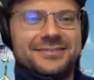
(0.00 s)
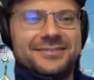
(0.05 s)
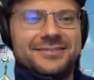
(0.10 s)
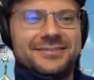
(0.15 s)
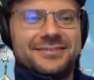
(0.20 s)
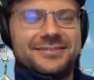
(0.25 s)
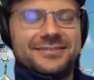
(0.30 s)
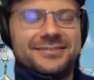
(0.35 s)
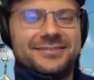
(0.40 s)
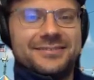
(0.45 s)

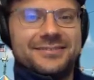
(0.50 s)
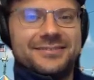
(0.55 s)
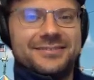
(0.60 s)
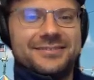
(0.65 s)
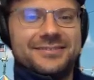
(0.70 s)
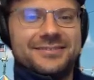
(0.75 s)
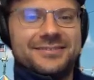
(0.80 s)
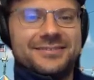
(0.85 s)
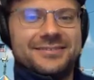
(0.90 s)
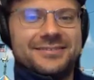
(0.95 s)

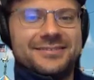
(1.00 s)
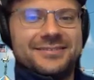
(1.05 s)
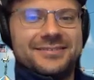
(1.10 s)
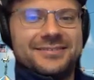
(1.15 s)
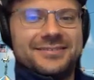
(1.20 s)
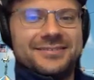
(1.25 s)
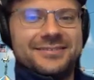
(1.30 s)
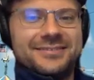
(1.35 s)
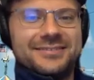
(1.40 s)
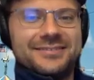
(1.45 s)

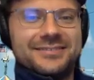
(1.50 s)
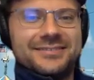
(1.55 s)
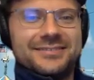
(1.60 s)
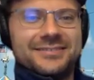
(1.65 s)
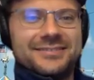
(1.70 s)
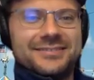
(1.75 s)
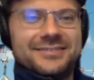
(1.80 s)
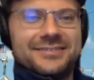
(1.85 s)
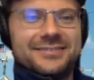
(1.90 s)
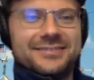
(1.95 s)

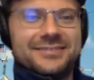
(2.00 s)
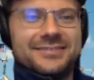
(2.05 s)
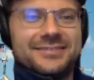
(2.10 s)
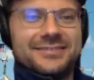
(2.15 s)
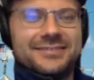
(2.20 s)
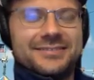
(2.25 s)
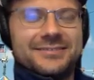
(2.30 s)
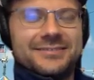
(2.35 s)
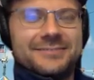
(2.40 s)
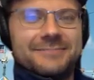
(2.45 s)

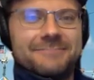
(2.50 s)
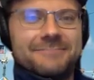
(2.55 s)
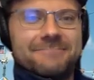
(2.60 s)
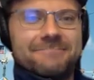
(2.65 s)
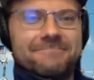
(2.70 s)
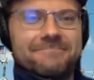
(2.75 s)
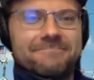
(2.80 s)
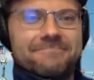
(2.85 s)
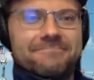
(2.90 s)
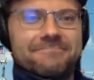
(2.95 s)

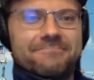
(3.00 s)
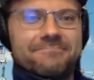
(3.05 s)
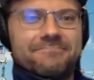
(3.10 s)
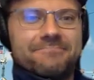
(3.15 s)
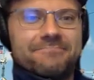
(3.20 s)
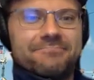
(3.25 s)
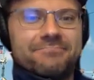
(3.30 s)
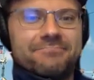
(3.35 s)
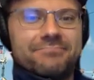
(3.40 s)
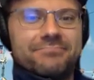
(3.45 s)

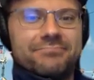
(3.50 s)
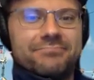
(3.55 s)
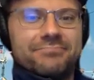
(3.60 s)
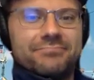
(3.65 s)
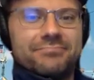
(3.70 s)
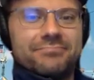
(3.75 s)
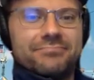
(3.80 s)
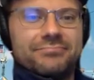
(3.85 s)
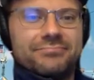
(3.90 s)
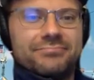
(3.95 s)

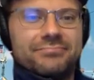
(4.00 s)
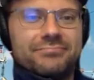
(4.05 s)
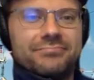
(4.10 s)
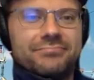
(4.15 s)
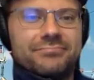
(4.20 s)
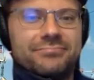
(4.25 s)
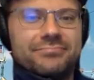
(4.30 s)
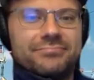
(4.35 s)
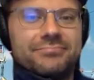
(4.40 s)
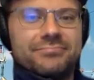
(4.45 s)

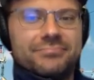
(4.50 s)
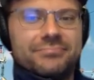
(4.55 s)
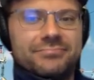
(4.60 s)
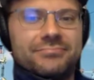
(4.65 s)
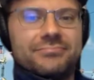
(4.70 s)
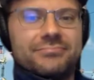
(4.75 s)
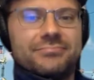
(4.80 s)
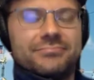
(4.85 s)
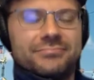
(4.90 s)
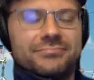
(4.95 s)

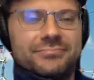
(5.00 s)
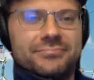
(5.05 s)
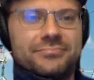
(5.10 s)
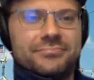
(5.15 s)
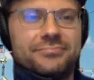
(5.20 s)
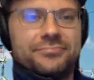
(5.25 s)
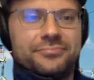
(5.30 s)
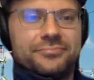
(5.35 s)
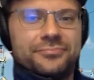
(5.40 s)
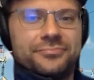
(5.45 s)

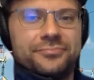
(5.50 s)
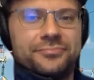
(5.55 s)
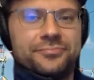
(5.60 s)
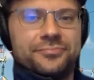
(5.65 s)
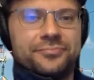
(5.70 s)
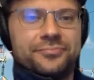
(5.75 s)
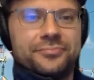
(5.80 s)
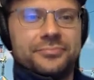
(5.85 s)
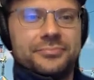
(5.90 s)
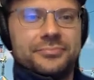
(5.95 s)

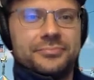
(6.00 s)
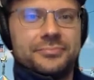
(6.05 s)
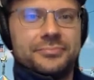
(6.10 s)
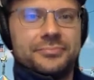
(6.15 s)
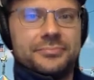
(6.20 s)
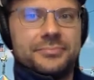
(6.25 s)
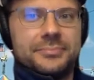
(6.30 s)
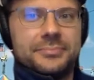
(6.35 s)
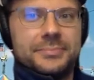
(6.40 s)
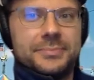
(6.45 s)

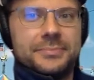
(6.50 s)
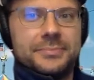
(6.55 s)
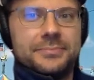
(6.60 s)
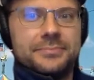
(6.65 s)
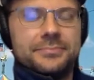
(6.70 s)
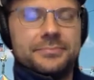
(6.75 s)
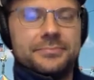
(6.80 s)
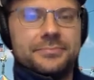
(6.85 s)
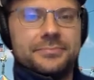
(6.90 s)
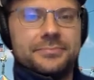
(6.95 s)

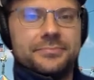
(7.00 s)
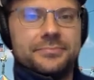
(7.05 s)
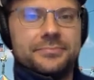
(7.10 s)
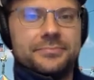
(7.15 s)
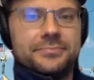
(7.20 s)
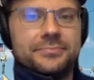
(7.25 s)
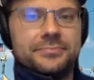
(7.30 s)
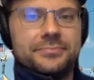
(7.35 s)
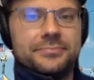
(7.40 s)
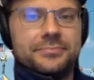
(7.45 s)

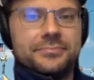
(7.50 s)
No words are spoken by the person on screen.